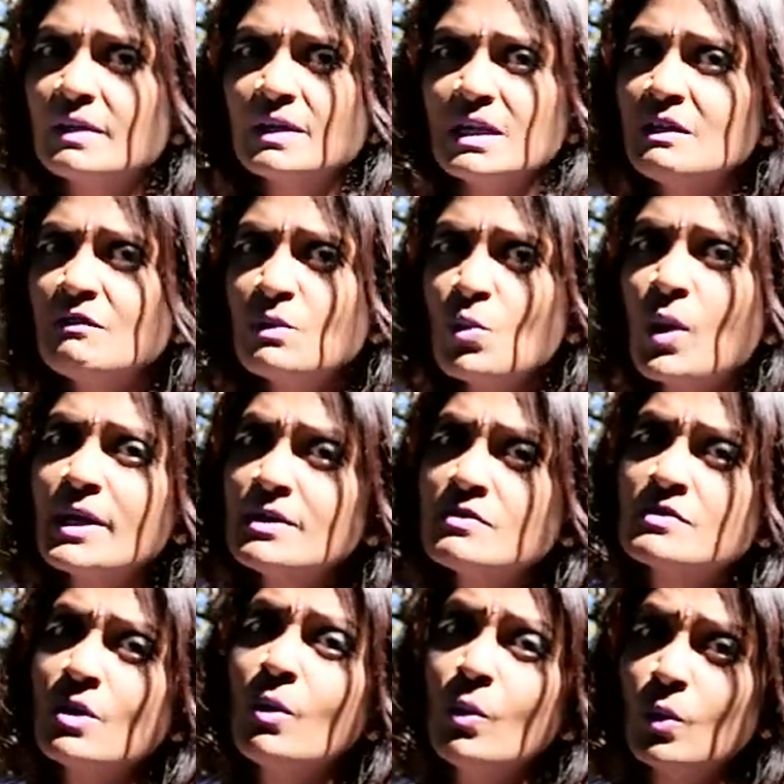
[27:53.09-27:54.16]
Even one
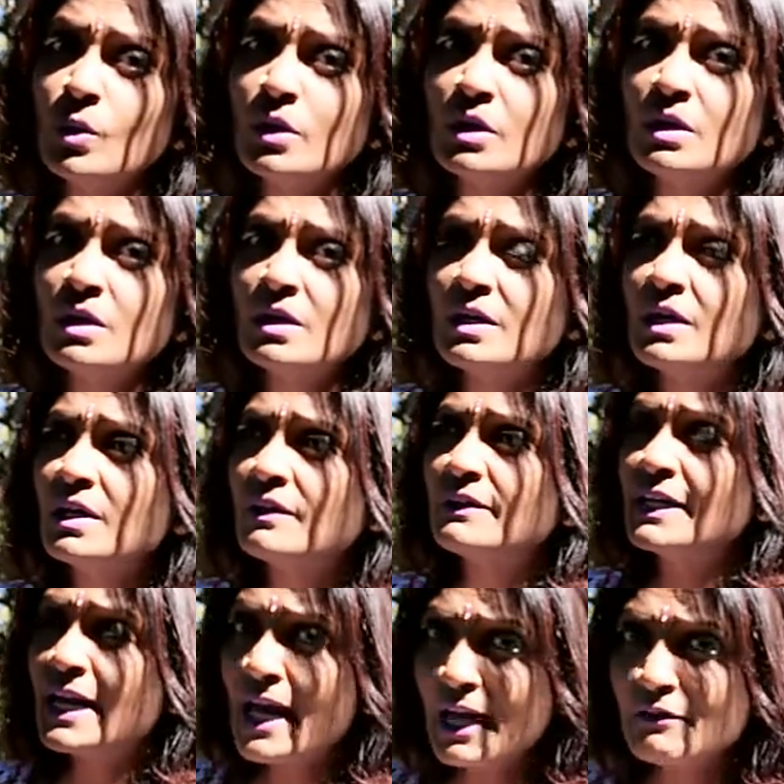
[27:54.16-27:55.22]
soul
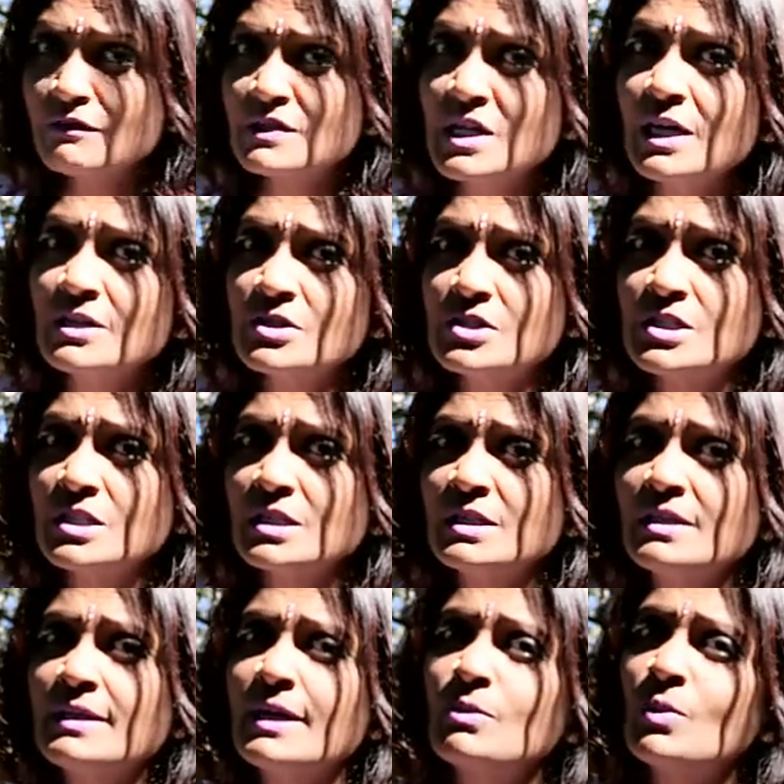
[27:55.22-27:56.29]
that I have touched
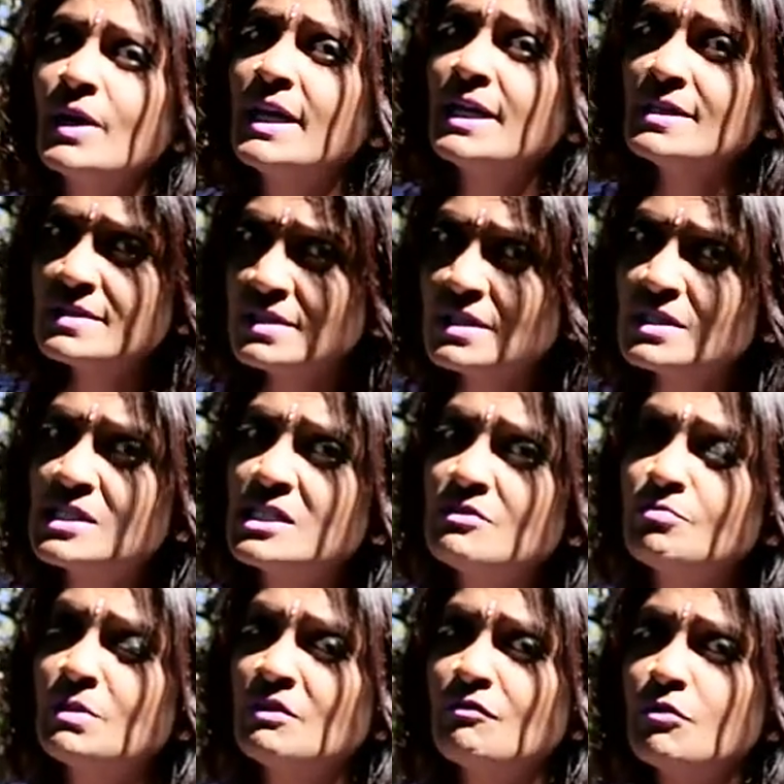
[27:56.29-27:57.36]
in that way is an
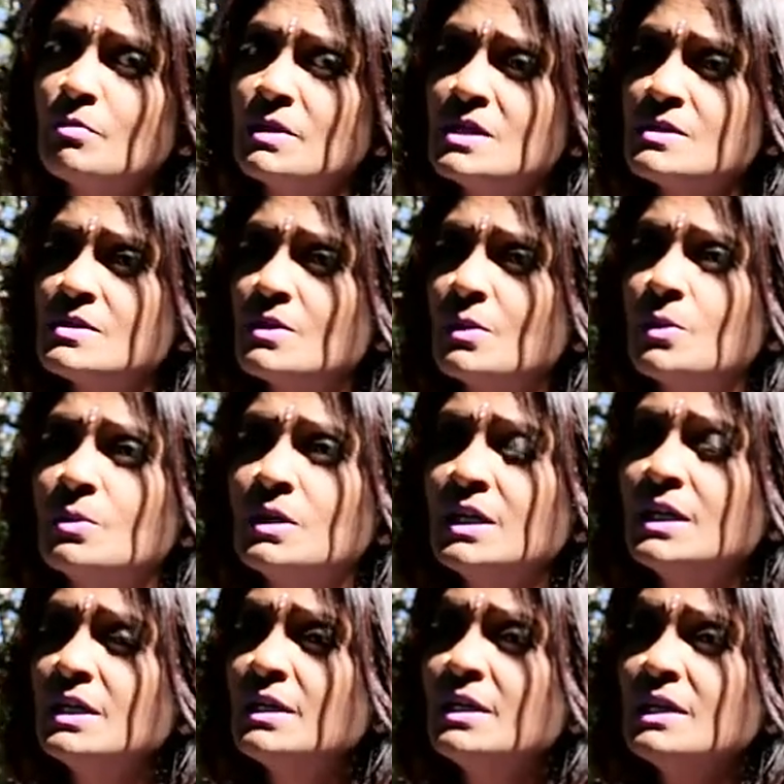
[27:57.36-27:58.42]
achievement for me. So
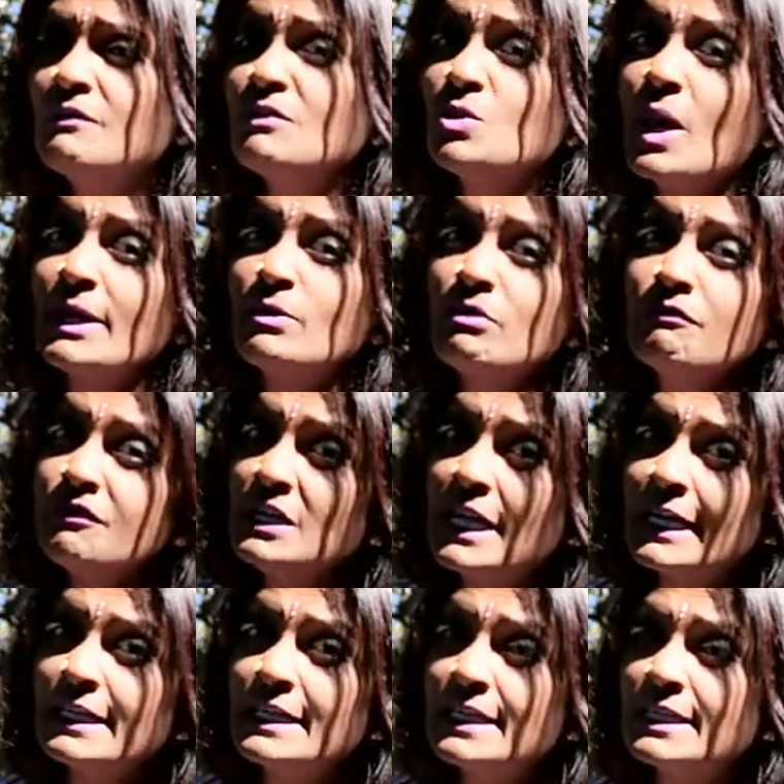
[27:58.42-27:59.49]
even though I don't feel
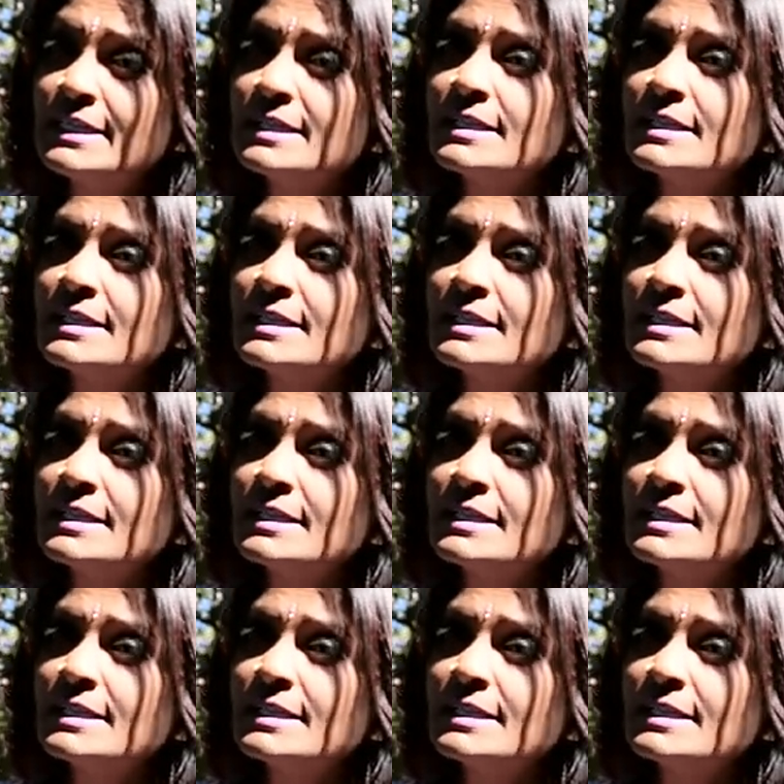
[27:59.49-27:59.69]
like it,